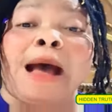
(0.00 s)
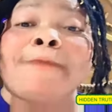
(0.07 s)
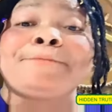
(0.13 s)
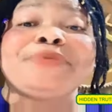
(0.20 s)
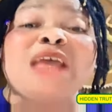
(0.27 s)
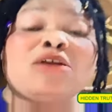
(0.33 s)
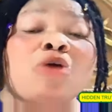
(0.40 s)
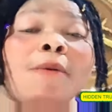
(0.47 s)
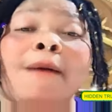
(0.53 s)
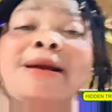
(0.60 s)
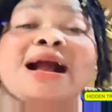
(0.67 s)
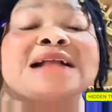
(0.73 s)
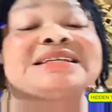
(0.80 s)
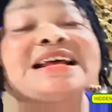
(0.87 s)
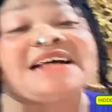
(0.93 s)
Or baby, you
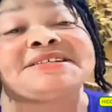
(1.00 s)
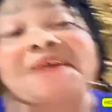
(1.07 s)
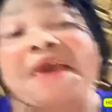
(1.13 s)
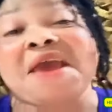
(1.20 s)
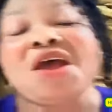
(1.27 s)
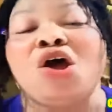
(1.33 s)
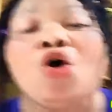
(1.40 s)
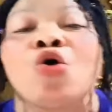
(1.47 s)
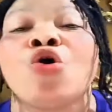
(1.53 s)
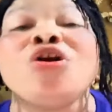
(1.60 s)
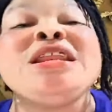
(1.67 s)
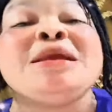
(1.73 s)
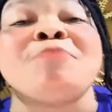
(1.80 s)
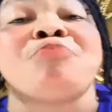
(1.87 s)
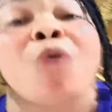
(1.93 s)
know, that I can't say,
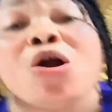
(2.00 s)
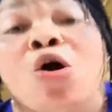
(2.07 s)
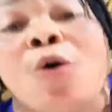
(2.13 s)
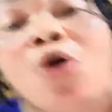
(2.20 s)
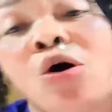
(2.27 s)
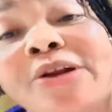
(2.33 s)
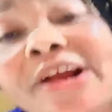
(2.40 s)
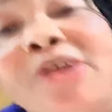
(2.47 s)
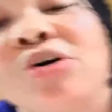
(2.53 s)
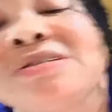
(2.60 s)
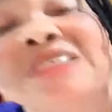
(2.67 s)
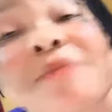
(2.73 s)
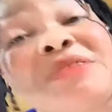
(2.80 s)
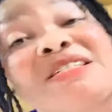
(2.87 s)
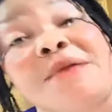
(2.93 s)
only boy or
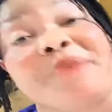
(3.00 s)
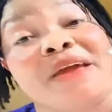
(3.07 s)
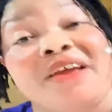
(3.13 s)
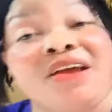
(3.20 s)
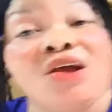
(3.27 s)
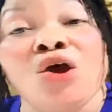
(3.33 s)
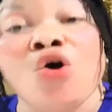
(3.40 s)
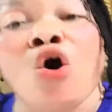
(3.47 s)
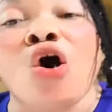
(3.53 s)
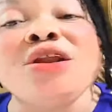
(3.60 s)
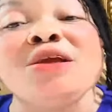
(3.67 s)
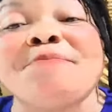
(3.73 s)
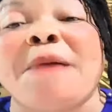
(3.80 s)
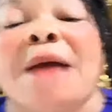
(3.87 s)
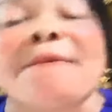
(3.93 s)
no sabbath,
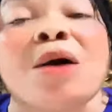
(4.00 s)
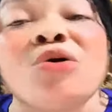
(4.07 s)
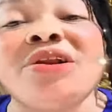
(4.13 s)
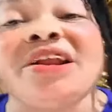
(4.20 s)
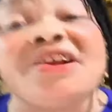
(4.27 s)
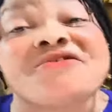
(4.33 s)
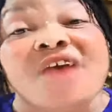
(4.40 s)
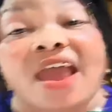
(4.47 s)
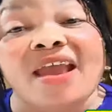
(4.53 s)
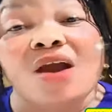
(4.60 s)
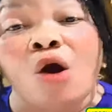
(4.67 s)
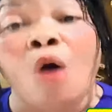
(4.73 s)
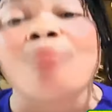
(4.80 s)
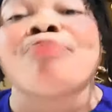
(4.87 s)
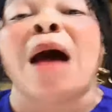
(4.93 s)
only bema would dinner
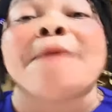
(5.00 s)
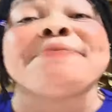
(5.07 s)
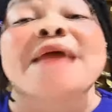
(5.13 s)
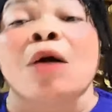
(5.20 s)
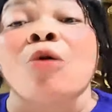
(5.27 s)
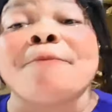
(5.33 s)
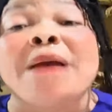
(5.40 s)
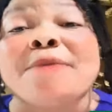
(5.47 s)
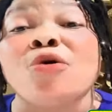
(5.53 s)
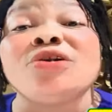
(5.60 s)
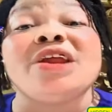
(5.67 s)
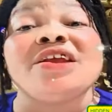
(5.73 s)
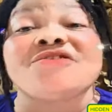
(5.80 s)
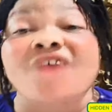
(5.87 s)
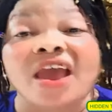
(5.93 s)
check, or baby, I will
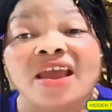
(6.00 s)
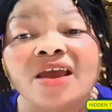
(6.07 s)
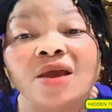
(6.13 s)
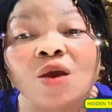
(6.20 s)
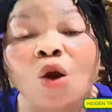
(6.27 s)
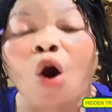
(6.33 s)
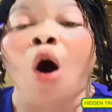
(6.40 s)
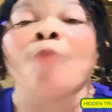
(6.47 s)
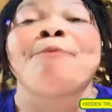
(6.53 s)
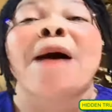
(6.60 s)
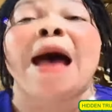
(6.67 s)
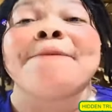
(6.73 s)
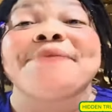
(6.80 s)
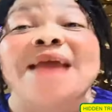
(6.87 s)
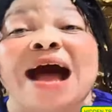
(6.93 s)
bema would dinner check,
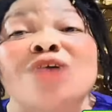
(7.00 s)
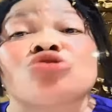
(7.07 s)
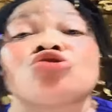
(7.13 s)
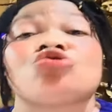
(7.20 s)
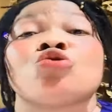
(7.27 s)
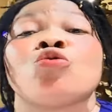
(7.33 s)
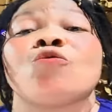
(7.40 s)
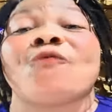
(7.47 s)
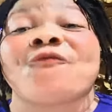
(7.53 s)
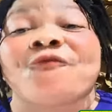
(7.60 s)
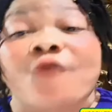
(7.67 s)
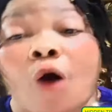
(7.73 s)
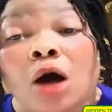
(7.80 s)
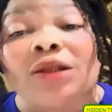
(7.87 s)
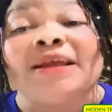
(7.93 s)
or baby, I also
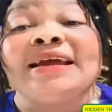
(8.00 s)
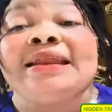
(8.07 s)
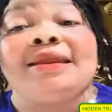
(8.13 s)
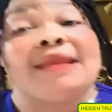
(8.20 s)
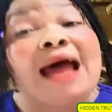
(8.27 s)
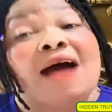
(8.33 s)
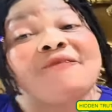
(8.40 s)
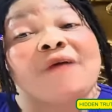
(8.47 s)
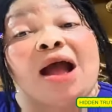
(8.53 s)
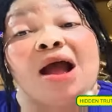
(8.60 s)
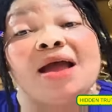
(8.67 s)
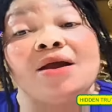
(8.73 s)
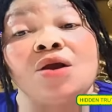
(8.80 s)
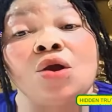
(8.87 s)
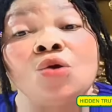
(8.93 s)
fall in
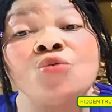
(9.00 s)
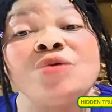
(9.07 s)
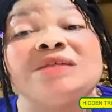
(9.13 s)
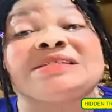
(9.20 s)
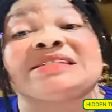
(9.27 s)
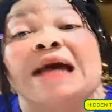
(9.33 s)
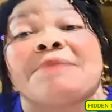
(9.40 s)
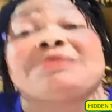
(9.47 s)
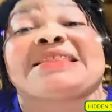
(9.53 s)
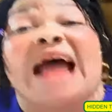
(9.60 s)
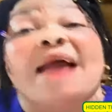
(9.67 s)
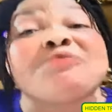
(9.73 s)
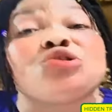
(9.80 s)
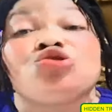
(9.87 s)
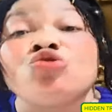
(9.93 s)
lava. We
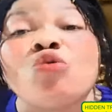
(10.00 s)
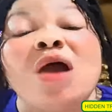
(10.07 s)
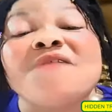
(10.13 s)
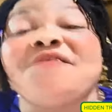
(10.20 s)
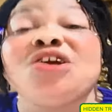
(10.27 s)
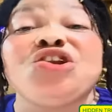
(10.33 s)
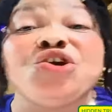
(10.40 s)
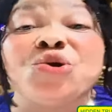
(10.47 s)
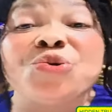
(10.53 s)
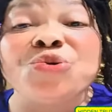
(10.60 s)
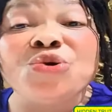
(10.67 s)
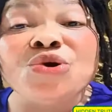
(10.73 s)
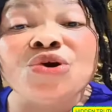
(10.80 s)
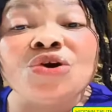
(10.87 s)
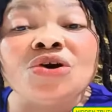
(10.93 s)
sometimes do a
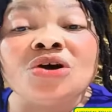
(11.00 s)
video.